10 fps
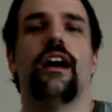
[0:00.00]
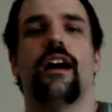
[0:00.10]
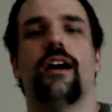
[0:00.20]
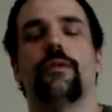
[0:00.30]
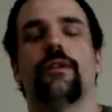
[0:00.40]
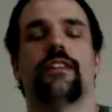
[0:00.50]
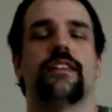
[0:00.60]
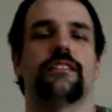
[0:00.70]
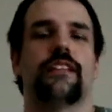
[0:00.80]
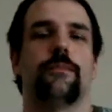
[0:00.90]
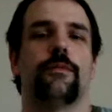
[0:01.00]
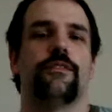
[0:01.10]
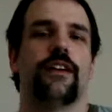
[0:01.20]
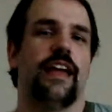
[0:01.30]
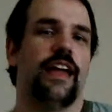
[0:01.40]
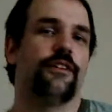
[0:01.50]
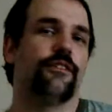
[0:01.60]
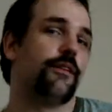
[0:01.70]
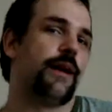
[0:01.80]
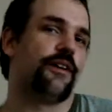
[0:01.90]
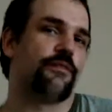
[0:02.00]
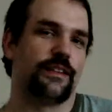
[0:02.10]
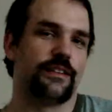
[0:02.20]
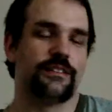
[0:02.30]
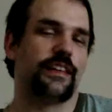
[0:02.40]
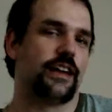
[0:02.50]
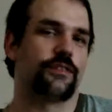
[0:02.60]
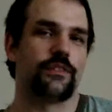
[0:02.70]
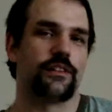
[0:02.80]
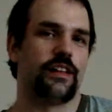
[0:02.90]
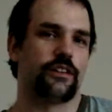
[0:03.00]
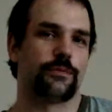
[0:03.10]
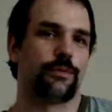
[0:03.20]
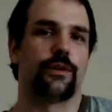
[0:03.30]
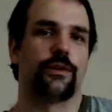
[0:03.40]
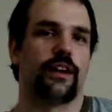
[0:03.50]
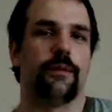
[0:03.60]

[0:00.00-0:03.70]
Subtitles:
one of the things that I've been very angry about is the Cash for Clunkers program.